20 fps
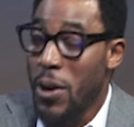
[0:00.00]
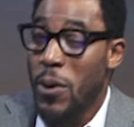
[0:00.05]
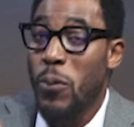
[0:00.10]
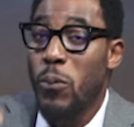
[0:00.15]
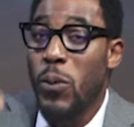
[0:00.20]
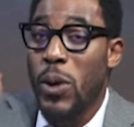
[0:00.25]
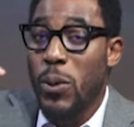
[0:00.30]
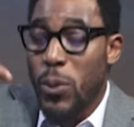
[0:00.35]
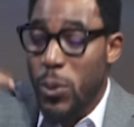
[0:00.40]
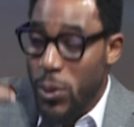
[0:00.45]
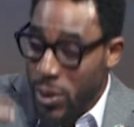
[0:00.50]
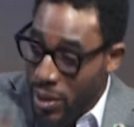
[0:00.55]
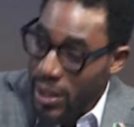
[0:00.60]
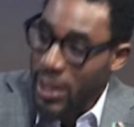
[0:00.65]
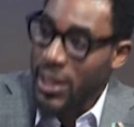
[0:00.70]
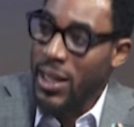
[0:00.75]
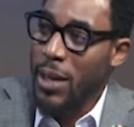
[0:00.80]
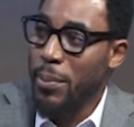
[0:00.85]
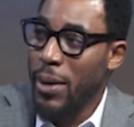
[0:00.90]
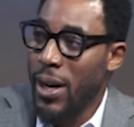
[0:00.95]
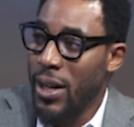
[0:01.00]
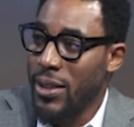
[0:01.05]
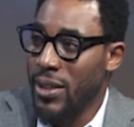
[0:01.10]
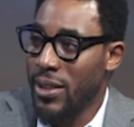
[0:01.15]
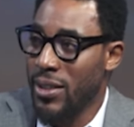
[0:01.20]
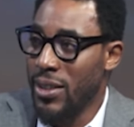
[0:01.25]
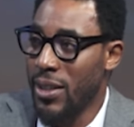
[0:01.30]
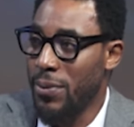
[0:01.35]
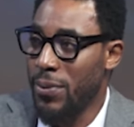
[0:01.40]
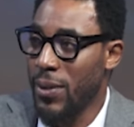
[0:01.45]
we will think about
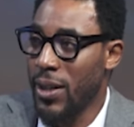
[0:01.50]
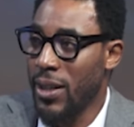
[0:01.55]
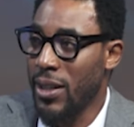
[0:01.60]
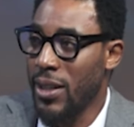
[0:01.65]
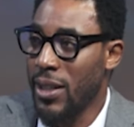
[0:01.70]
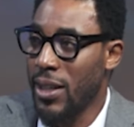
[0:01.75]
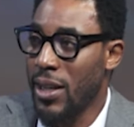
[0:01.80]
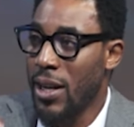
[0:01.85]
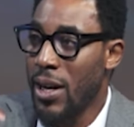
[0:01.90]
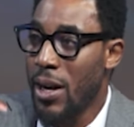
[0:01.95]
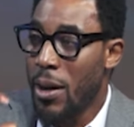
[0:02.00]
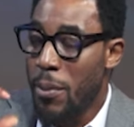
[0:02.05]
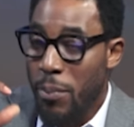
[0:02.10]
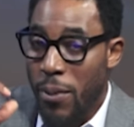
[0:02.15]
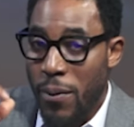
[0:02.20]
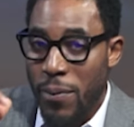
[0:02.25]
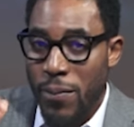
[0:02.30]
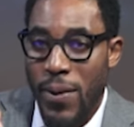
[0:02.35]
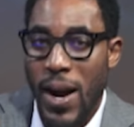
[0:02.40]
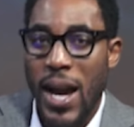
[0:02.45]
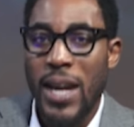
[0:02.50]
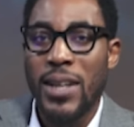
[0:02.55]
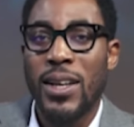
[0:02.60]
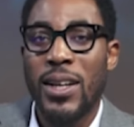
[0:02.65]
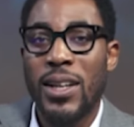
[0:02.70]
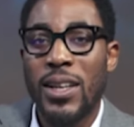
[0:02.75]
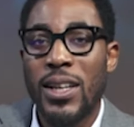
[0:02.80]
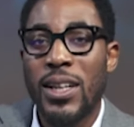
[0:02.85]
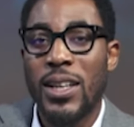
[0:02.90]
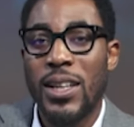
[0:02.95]
it differently. But
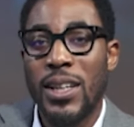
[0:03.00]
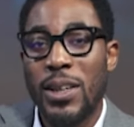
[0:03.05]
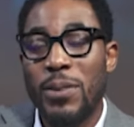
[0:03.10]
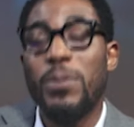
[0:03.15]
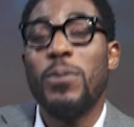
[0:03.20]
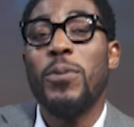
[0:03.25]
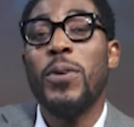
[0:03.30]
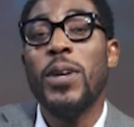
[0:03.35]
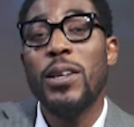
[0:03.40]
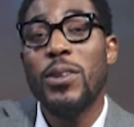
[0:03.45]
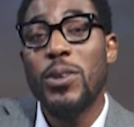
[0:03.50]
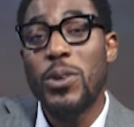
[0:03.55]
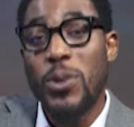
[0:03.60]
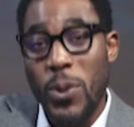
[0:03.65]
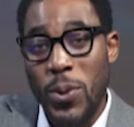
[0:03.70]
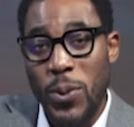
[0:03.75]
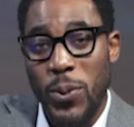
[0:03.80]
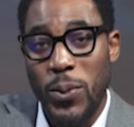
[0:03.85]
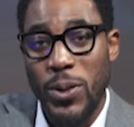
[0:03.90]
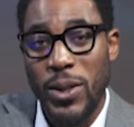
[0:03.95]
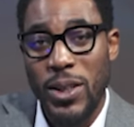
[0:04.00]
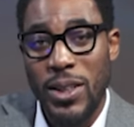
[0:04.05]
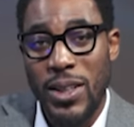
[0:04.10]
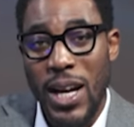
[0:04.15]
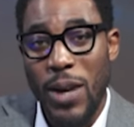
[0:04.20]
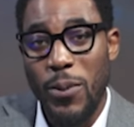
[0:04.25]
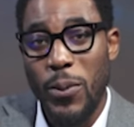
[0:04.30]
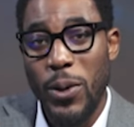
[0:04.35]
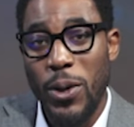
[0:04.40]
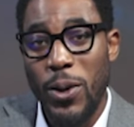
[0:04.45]
finally, if we know
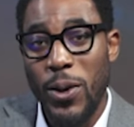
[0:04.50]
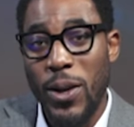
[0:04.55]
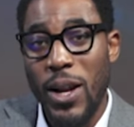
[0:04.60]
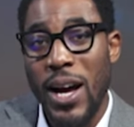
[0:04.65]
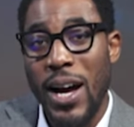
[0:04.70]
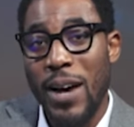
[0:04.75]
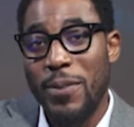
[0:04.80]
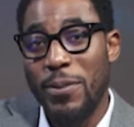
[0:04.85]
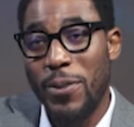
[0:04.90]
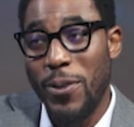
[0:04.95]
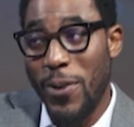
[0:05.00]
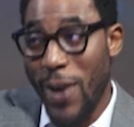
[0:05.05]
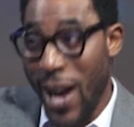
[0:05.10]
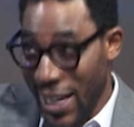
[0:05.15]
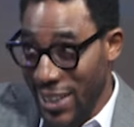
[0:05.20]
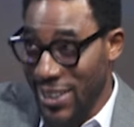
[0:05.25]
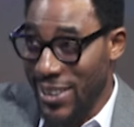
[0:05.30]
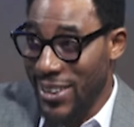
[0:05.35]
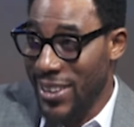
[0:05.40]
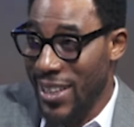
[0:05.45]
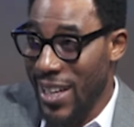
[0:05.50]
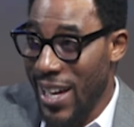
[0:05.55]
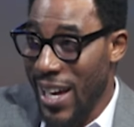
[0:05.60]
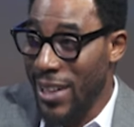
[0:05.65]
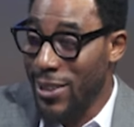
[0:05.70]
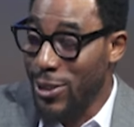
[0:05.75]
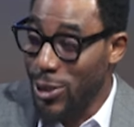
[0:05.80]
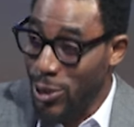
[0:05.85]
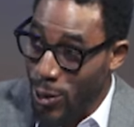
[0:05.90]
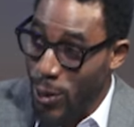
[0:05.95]
that we all have rights
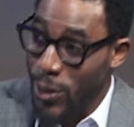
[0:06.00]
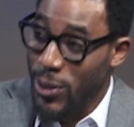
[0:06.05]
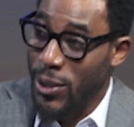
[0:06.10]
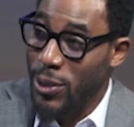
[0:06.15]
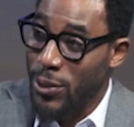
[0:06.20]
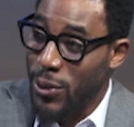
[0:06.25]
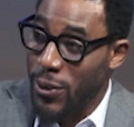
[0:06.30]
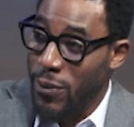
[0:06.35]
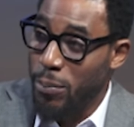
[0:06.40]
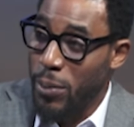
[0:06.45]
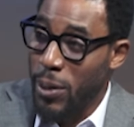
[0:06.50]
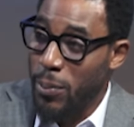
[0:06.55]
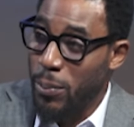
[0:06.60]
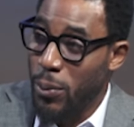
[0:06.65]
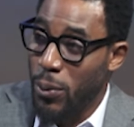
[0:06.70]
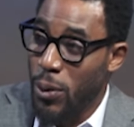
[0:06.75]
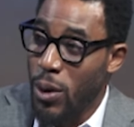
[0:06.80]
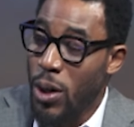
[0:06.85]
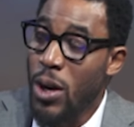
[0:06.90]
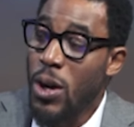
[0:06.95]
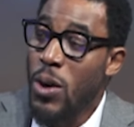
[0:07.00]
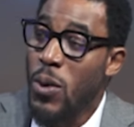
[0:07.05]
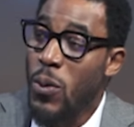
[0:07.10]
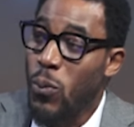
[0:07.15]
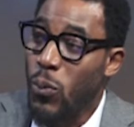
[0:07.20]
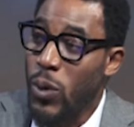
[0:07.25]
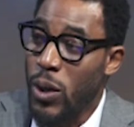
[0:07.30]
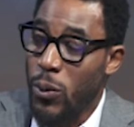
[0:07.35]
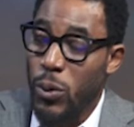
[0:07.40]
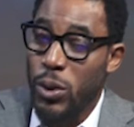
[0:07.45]
and choices of people,
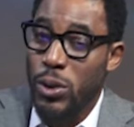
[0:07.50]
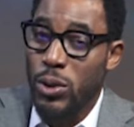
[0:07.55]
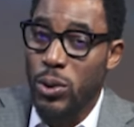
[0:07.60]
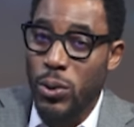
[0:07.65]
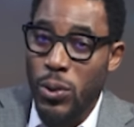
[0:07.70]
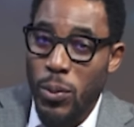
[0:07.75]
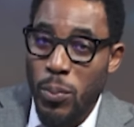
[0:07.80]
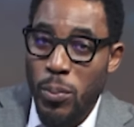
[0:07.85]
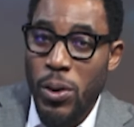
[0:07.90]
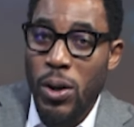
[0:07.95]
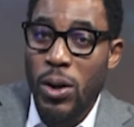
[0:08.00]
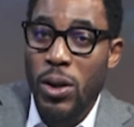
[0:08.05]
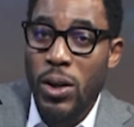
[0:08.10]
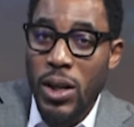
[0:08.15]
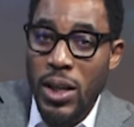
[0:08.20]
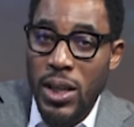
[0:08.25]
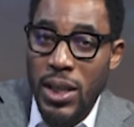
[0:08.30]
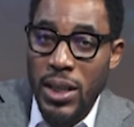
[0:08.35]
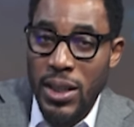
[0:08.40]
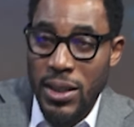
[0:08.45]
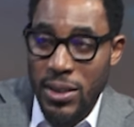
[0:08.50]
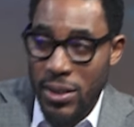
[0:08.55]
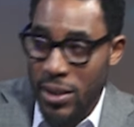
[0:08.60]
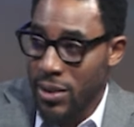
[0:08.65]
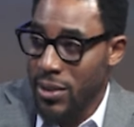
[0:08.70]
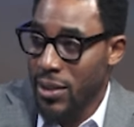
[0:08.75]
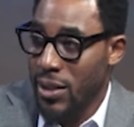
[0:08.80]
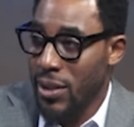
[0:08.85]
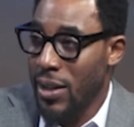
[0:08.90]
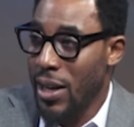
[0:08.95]
we will do more in
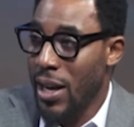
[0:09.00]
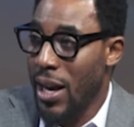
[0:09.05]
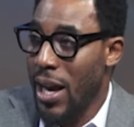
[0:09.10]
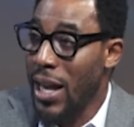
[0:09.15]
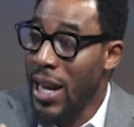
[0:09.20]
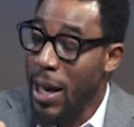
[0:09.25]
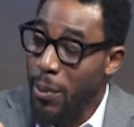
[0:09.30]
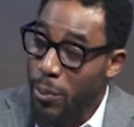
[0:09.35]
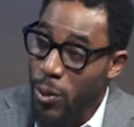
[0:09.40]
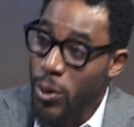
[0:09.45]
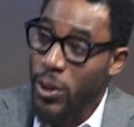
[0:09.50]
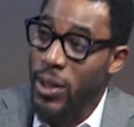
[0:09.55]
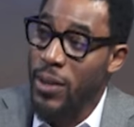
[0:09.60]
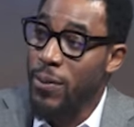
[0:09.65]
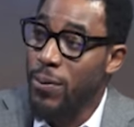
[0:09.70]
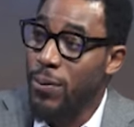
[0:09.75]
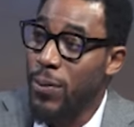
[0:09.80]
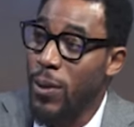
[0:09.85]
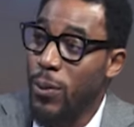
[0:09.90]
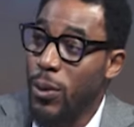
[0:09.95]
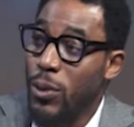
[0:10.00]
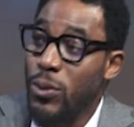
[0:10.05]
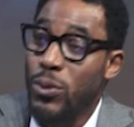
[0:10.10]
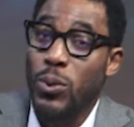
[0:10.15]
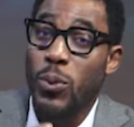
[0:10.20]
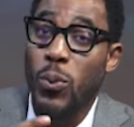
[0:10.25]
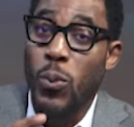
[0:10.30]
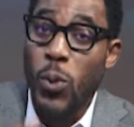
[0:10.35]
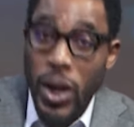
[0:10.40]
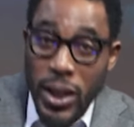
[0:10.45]
this area. And I'm looking forward
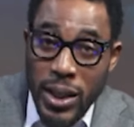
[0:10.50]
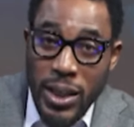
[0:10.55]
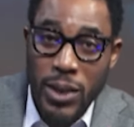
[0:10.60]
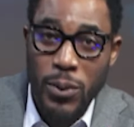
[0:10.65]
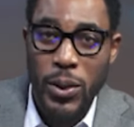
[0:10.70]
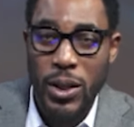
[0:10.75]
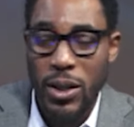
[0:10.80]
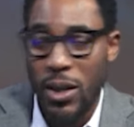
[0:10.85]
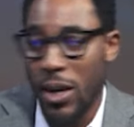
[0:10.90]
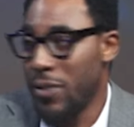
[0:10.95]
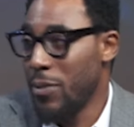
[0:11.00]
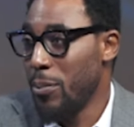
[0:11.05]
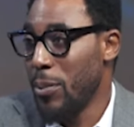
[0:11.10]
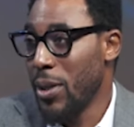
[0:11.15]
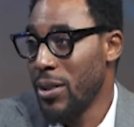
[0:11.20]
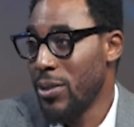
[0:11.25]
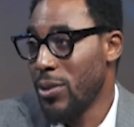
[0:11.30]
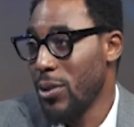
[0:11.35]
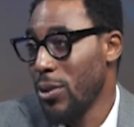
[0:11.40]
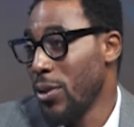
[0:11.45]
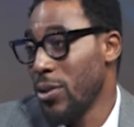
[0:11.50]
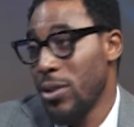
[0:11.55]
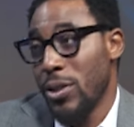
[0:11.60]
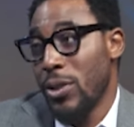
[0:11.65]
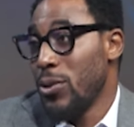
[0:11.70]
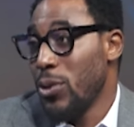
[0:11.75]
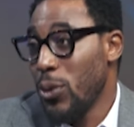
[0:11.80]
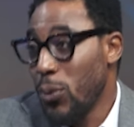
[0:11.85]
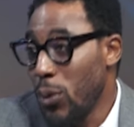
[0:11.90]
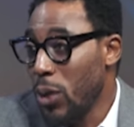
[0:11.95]
to working with government, to
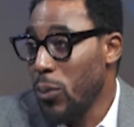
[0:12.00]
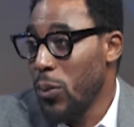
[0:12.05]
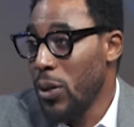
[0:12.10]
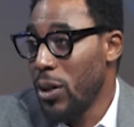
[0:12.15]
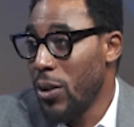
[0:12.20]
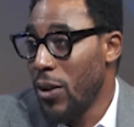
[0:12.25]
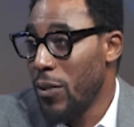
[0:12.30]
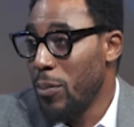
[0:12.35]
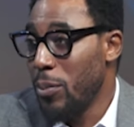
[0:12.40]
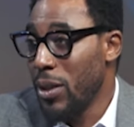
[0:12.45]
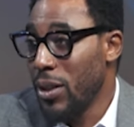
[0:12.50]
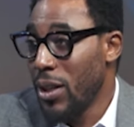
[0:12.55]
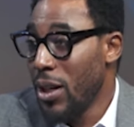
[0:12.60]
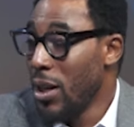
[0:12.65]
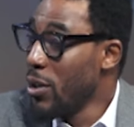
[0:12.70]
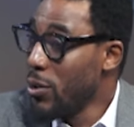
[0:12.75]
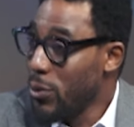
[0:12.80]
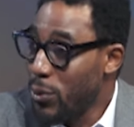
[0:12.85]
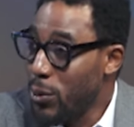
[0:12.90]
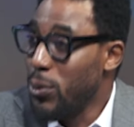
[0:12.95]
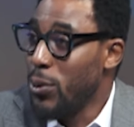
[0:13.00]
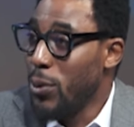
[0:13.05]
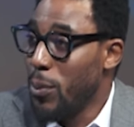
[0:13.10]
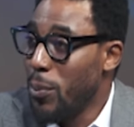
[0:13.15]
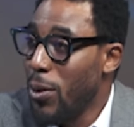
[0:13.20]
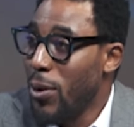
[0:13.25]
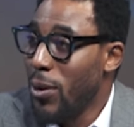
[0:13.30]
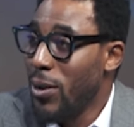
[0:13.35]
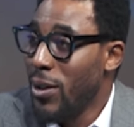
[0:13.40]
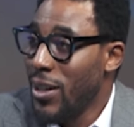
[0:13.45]
continue to work with government to do
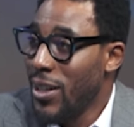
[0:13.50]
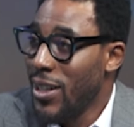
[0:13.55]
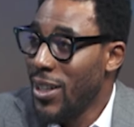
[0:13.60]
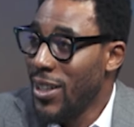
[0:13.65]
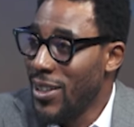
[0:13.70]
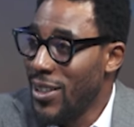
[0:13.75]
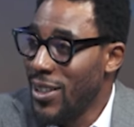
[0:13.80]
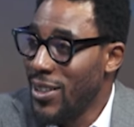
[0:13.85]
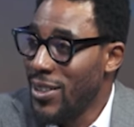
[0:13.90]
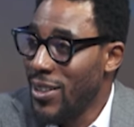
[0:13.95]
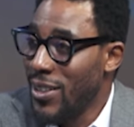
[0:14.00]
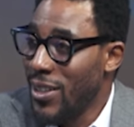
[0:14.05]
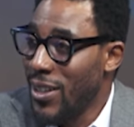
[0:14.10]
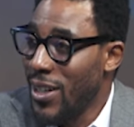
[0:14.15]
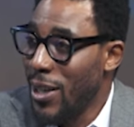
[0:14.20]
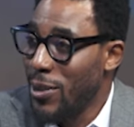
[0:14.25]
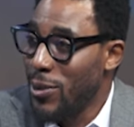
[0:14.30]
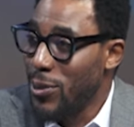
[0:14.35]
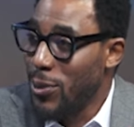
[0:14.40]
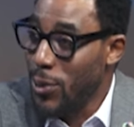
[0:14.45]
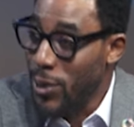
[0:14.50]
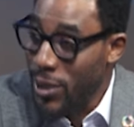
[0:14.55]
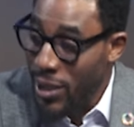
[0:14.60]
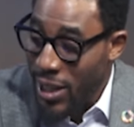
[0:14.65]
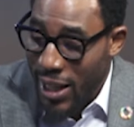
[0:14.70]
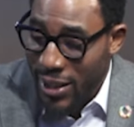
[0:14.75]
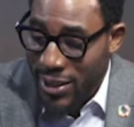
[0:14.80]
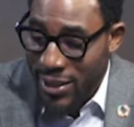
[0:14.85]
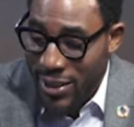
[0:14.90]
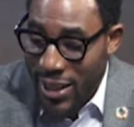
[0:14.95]
more in this area, to
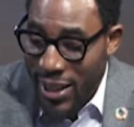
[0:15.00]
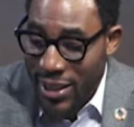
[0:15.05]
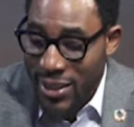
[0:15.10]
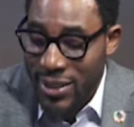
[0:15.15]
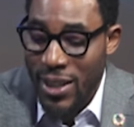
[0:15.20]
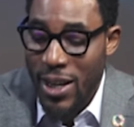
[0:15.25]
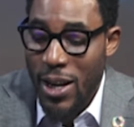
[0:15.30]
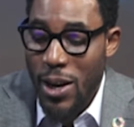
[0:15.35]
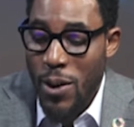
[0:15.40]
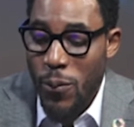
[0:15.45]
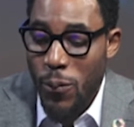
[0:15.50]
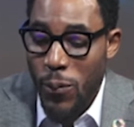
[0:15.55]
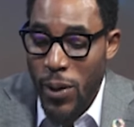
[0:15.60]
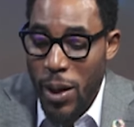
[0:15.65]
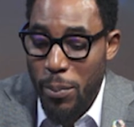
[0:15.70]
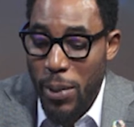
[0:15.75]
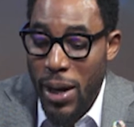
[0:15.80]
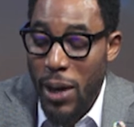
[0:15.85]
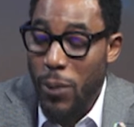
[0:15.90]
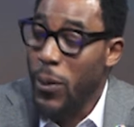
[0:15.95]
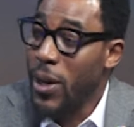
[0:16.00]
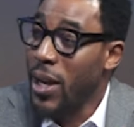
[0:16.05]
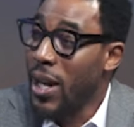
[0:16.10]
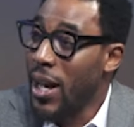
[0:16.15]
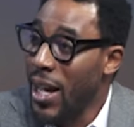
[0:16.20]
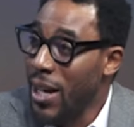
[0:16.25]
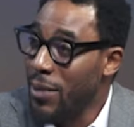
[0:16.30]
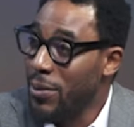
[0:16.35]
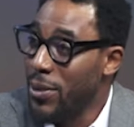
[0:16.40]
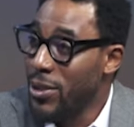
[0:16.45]
the extent whereby we
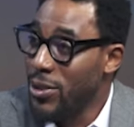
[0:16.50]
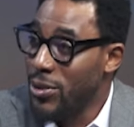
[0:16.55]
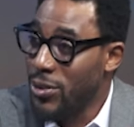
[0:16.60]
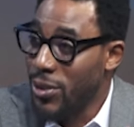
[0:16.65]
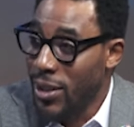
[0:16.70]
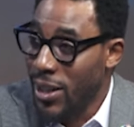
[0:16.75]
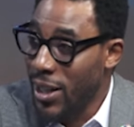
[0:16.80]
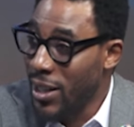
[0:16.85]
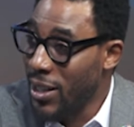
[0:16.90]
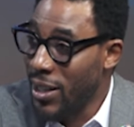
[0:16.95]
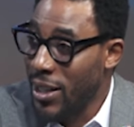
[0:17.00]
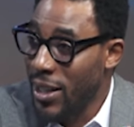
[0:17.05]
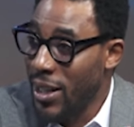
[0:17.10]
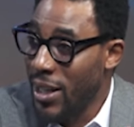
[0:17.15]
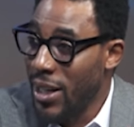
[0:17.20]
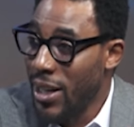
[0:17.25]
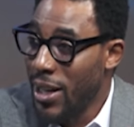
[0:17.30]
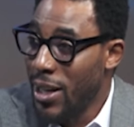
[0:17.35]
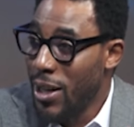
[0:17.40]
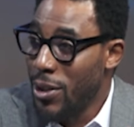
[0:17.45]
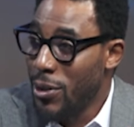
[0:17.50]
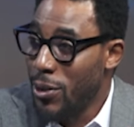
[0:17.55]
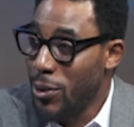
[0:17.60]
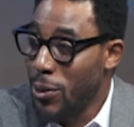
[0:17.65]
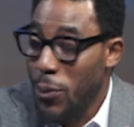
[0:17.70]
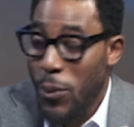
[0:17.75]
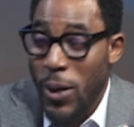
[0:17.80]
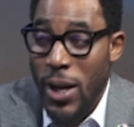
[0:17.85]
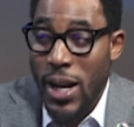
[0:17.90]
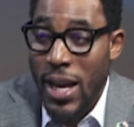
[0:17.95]
have a Sri Lanka, you know,
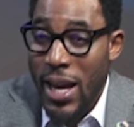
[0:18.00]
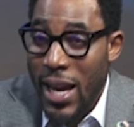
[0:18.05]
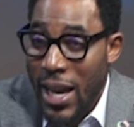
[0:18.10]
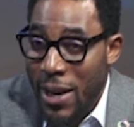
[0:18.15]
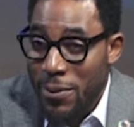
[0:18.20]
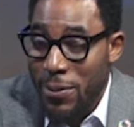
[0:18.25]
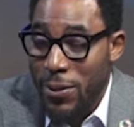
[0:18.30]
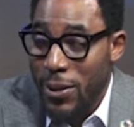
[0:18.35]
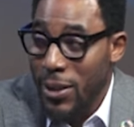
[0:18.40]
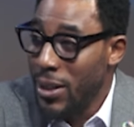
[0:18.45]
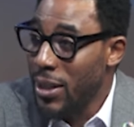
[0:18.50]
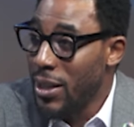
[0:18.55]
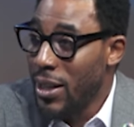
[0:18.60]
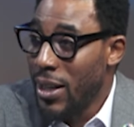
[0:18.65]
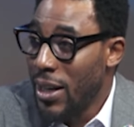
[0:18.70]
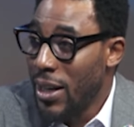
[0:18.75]
where every